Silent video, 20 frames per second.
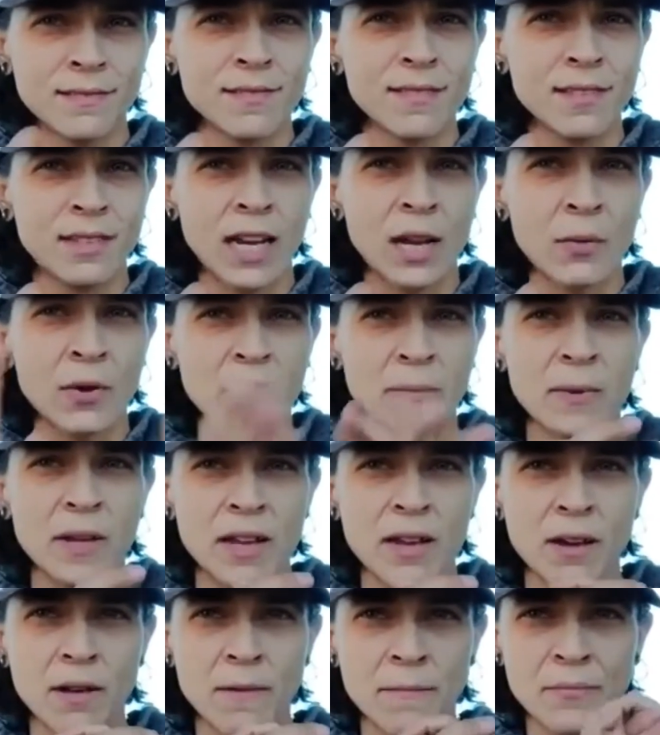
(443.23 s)
Stay with me
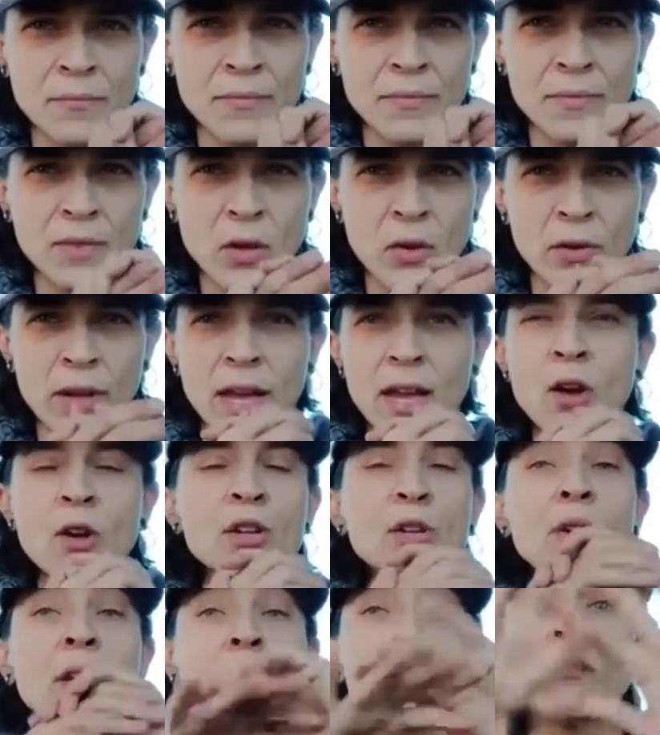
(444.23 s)
here. Okay,
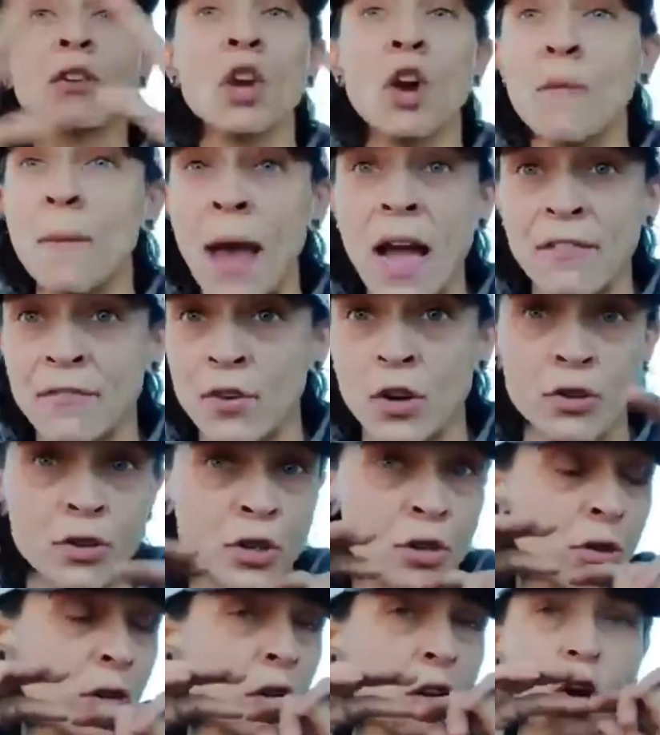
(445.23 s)
or you can even go back further.
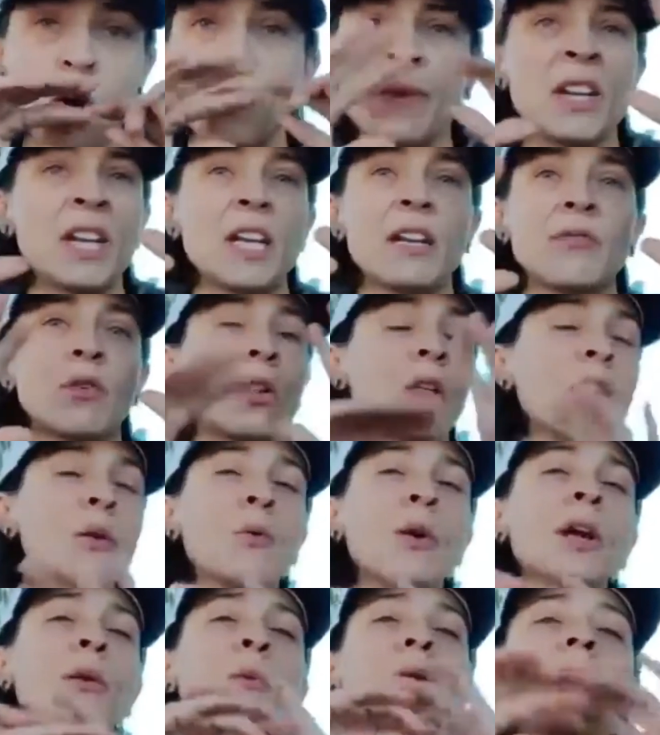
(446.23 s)
You can go medieval. Like
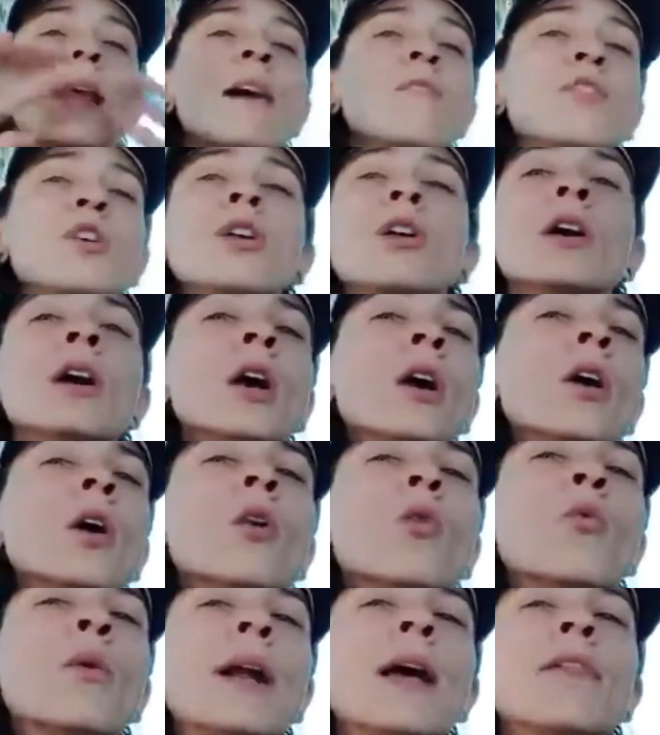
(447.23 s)

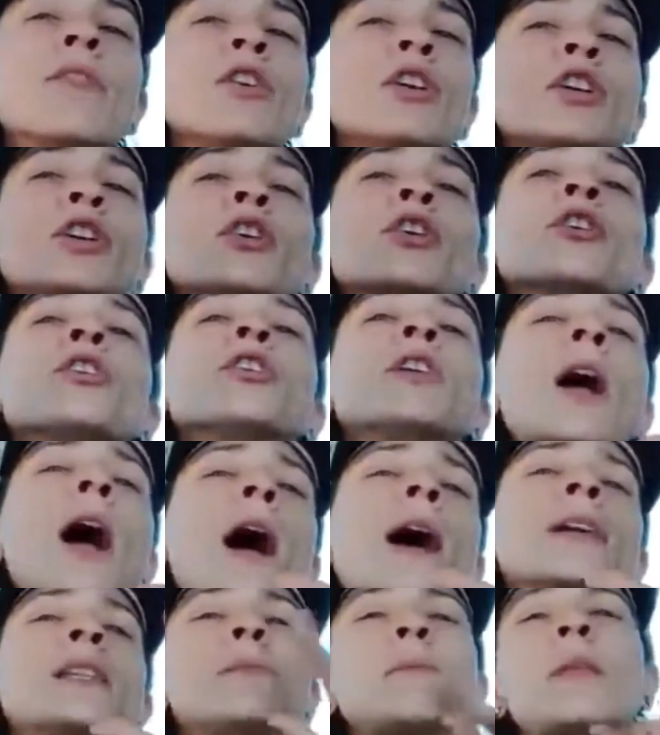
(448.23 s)
whatever your
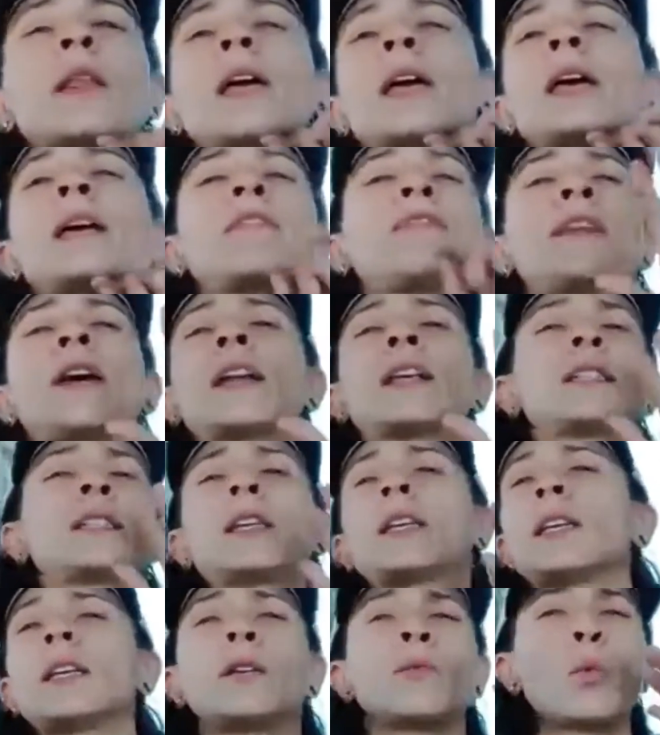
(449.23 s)
cosplay
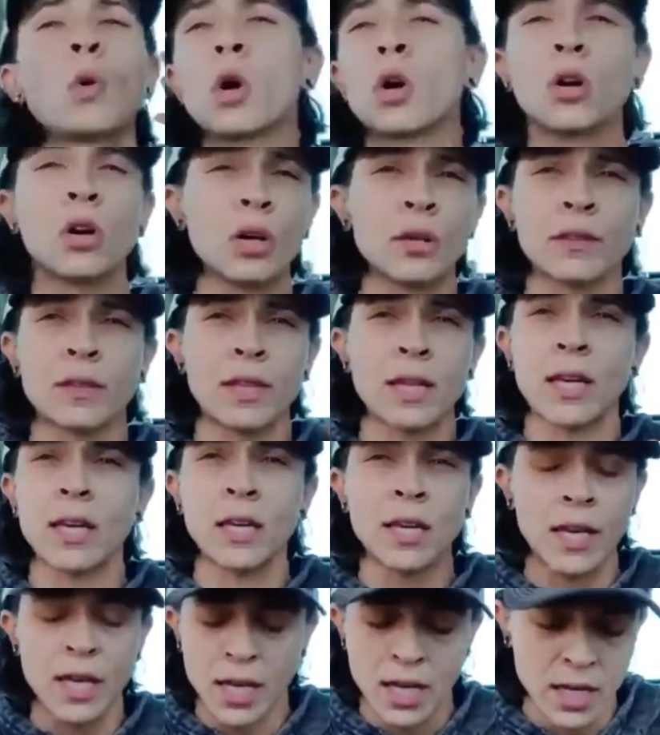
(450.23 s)
fantasy world
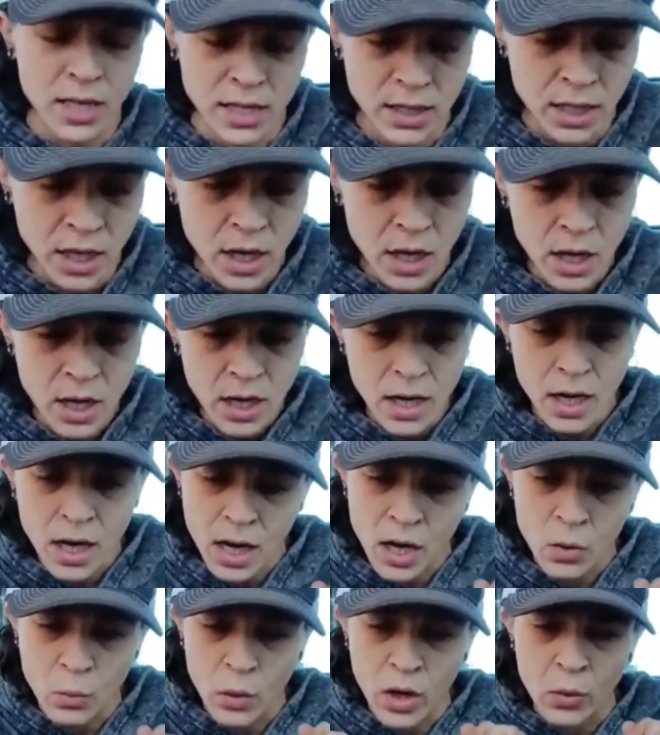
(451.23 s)
thing is,
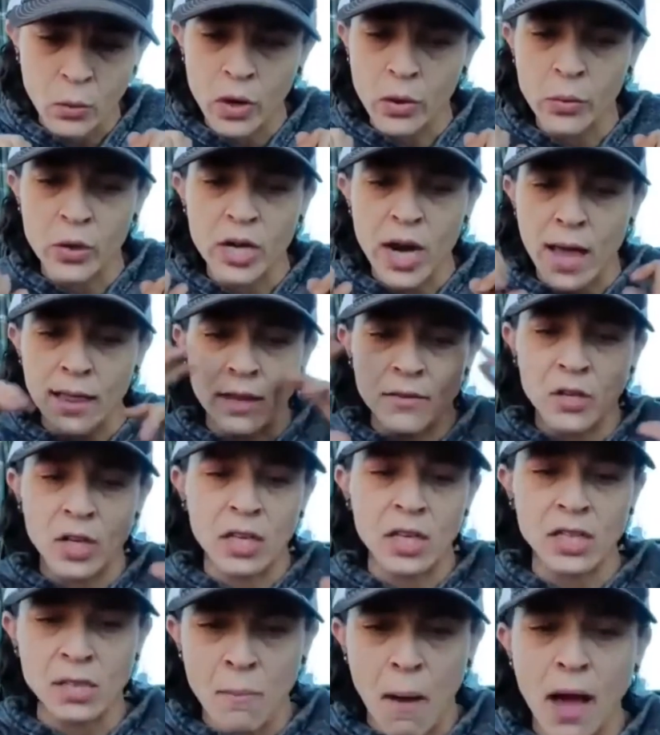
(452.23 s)
where we're not living
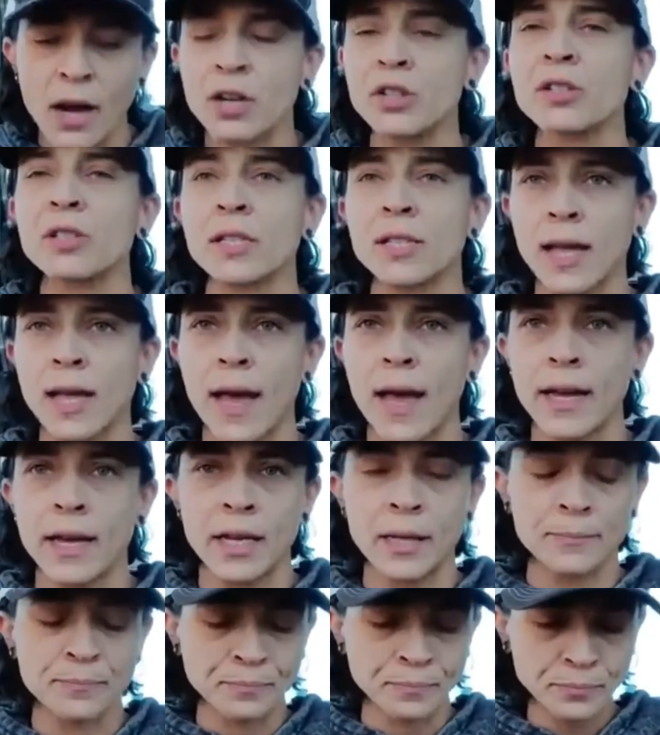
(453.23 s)
in this modern
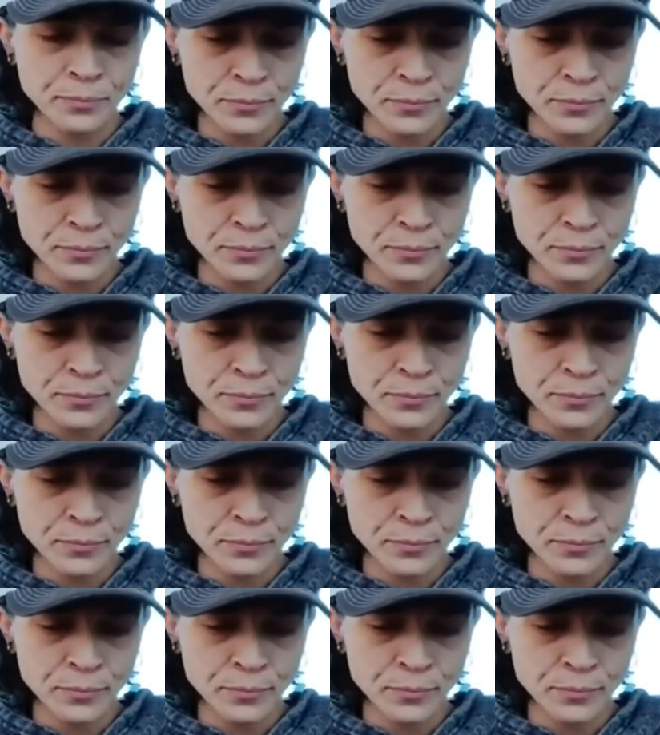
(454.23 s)
society.